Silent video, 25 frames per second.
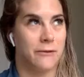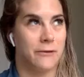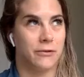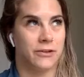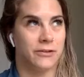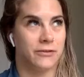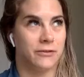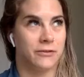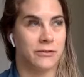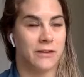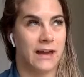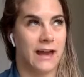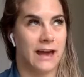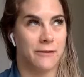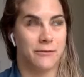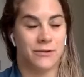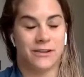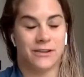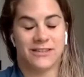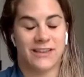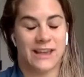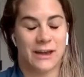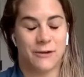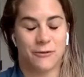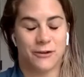
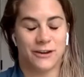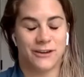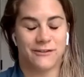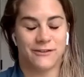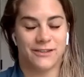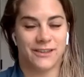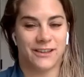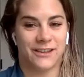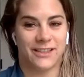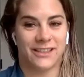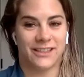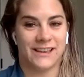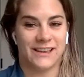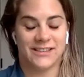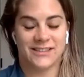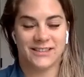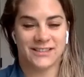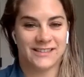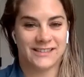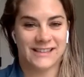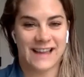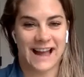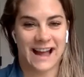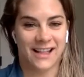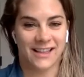would say one of the least
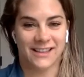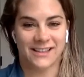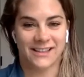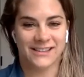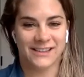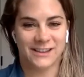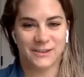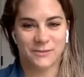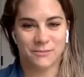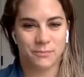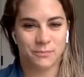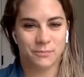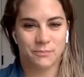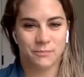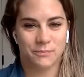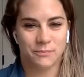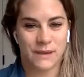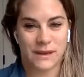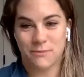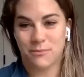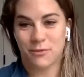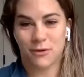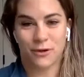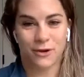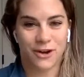talented
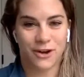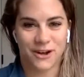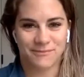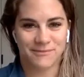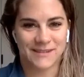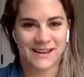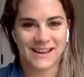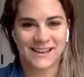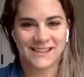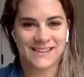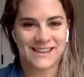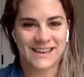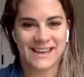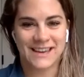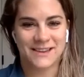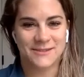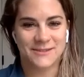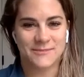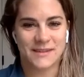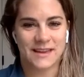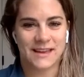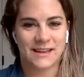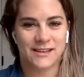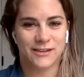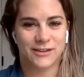people on my
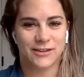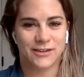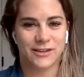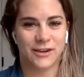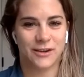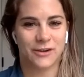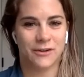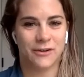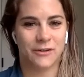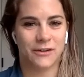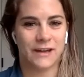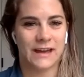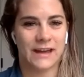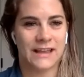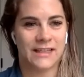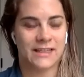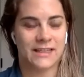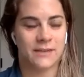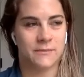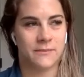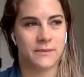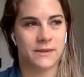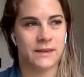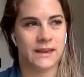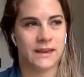team. And so at
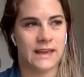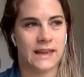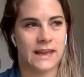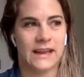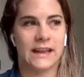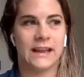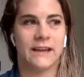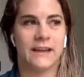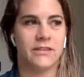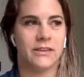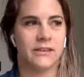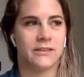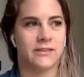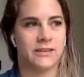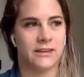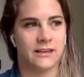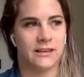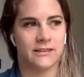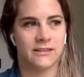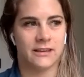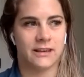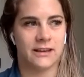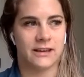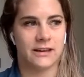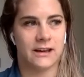the beginning of the
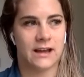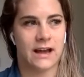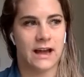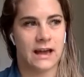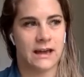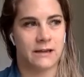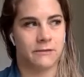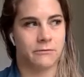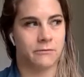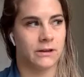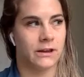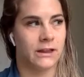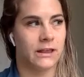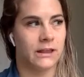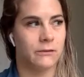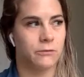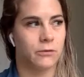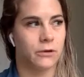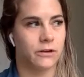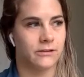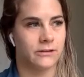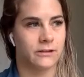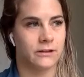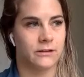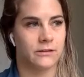season,
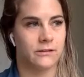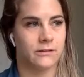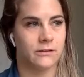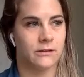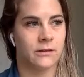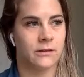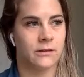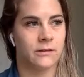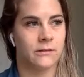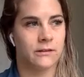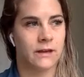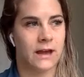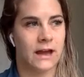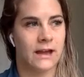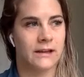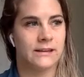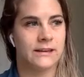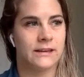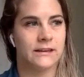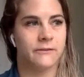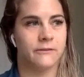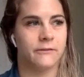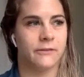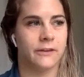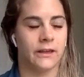I
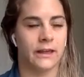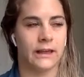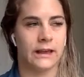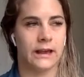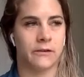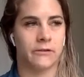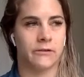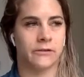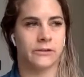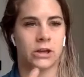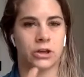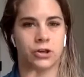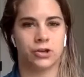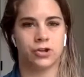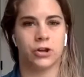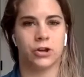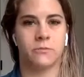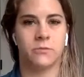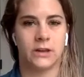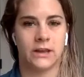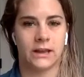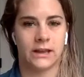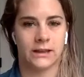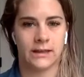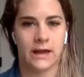didn't feel like I was
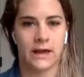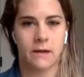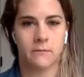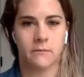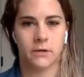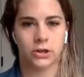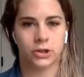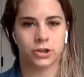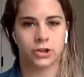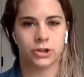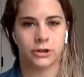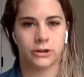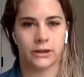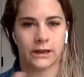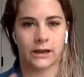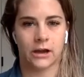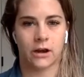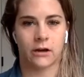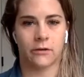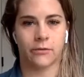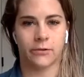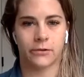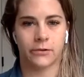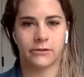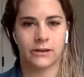contributing that much to like
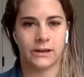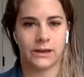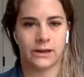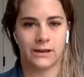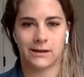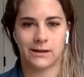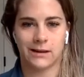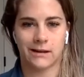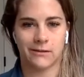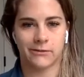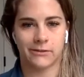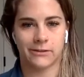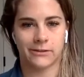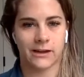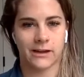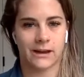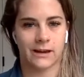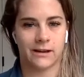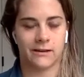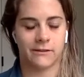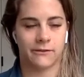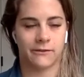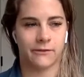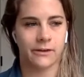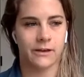our routine. I was
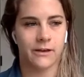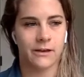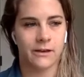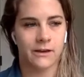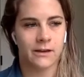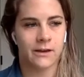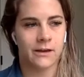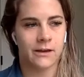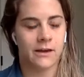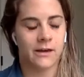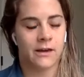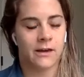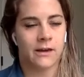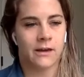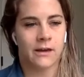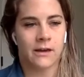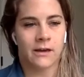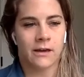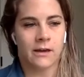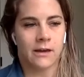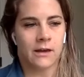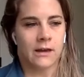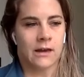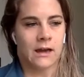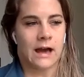kind of,
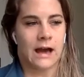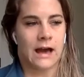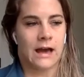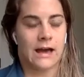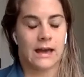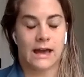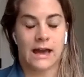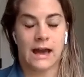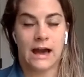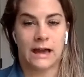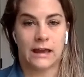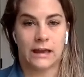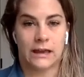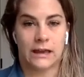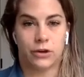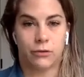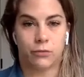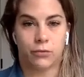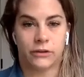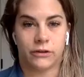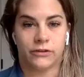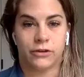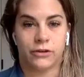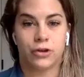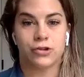I
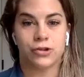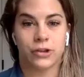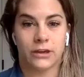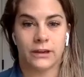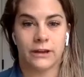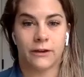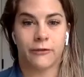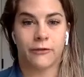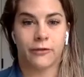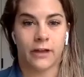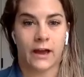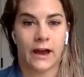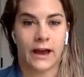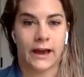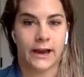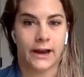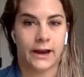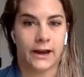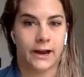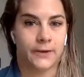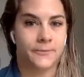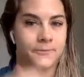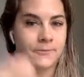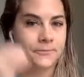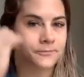was usually a
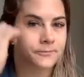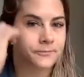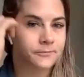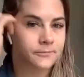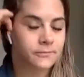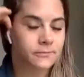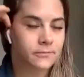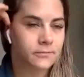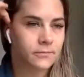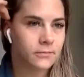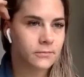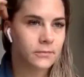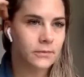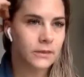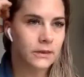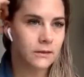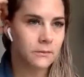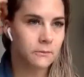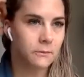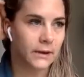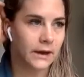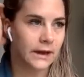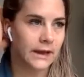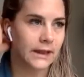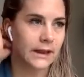flyer,
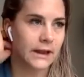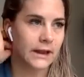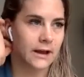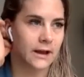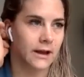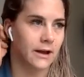but